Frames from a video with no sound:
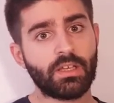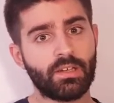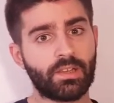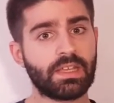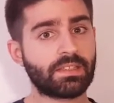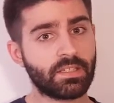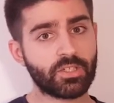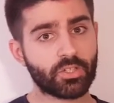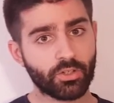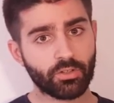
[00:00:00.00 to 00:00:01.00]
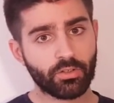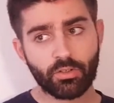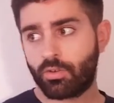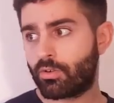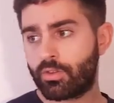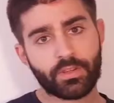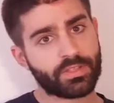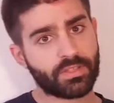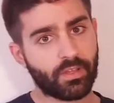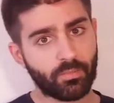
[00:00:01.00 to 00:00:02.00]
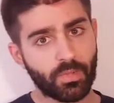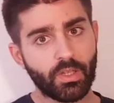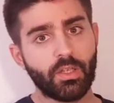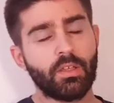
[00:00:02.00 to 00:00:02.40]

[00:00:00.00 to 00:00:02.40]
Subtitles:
and the addition or the sum